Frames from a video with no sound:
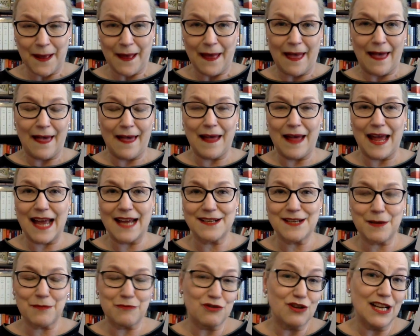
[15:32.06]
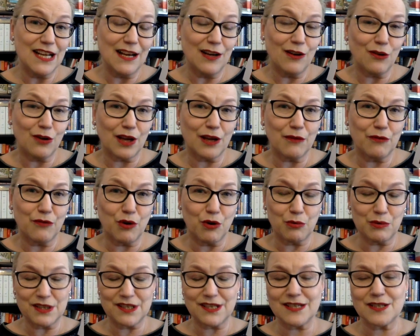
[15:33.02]
Uh, and I'm really looking
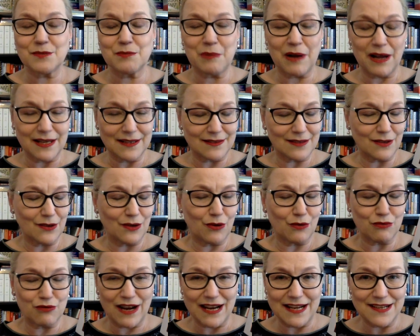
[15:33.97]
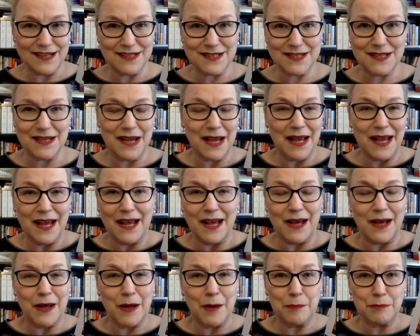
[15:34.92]
forward, despite the horrendous
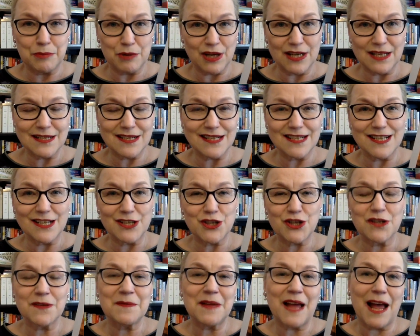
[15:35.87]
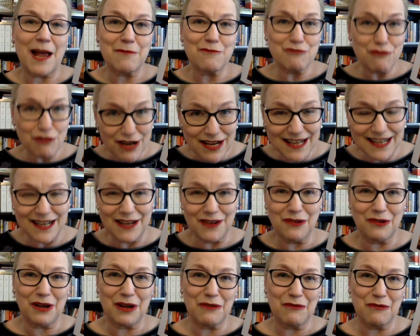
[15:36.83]
uh, print edition, I'm really
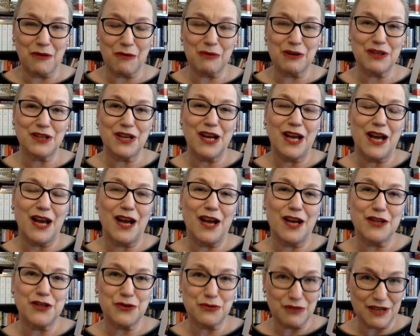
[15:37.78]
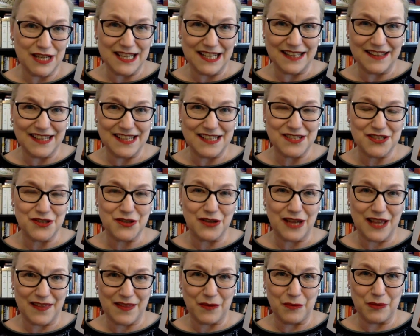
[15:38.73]
looking forward uh, to reading this
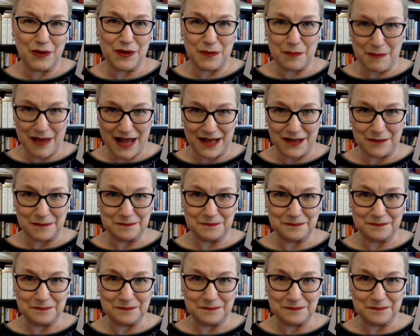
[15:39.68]
together with Mel.